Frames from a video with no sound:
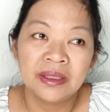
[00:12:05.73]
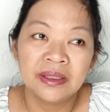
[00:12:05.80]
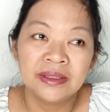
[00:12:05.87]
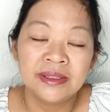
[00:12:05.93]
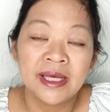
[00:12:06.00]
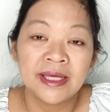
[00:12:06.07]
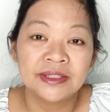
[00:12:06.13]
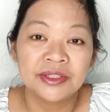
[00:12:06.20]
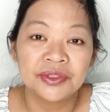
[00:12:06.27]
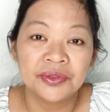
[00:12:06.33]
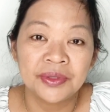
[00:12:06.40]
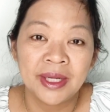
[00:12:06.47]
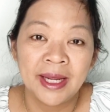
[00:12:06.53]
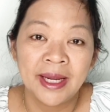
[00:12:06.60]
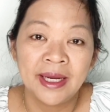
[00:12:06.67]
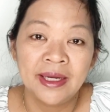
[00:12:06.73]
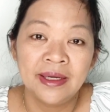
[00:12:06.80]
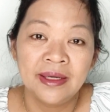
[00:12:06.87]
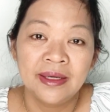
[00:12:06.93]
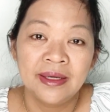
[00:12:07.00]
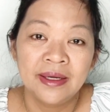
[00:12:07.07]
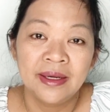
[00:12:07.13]
yesterday,
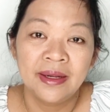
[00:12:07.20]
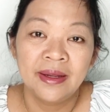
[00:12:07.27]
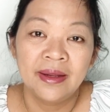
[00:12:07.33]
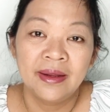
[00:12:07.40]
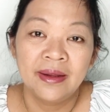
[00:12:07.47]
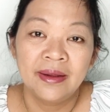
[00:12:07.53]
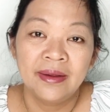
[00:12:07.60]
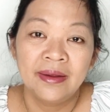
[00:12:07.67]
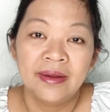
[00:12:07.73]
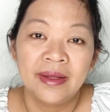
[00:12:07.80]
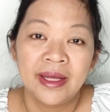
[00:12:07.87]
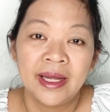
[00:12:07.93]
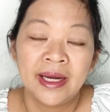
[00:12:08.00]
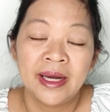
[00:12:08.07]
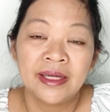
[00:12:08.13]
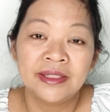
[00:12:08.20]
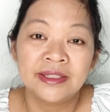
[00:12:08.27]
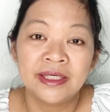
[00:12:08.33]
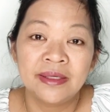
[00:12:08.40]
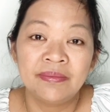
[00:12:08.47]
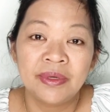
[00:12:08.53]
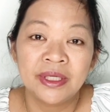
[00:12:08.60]
and I
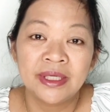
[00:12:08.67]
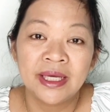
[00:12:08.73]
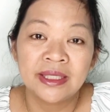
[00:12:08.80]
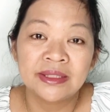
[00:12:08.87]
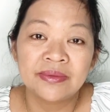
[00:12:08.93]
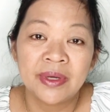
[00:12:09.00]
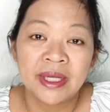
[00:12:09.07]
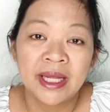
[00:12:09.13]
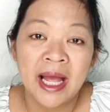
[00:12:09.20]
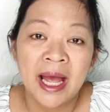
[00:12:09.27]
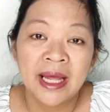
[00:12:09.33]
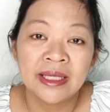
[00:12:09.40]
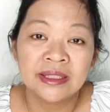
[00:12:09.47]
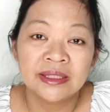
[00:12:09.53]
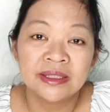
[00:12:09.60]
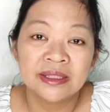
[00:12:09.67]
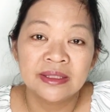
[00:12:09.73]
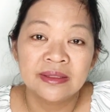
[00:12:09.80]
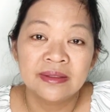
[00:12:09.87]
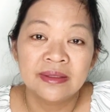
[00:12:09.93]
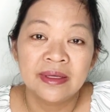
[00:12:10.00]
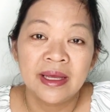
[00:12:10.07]
did, but guess what, guys?
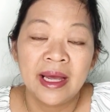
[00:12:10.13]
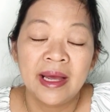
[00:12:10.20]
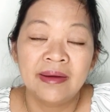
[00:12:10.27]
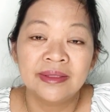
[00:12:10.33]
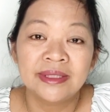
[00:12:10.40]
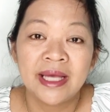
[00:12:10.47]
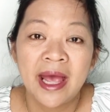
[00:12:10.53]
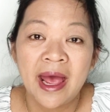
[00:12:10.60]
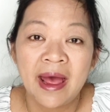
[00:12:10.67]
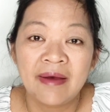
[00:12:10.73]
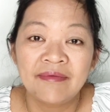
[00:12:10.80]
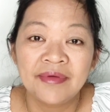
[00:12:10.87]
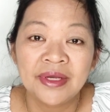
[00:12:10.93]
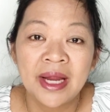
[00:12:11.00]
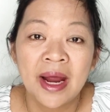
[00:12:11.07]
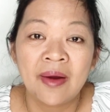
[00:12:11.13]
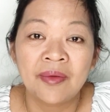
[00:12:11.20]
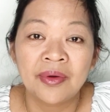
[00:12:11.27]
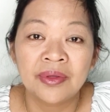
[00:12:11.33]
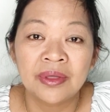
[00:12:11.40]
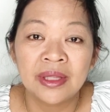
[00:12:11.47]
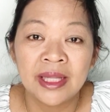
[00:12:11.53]
I was half an
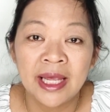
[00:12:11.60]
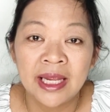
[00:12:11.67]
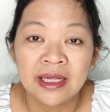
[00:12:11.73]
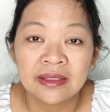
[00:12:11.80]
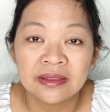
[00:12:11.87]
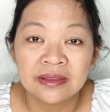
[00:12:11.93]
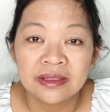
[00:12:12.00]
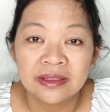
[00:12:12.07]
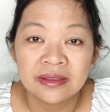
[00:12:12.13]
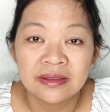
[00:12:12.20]
hour late.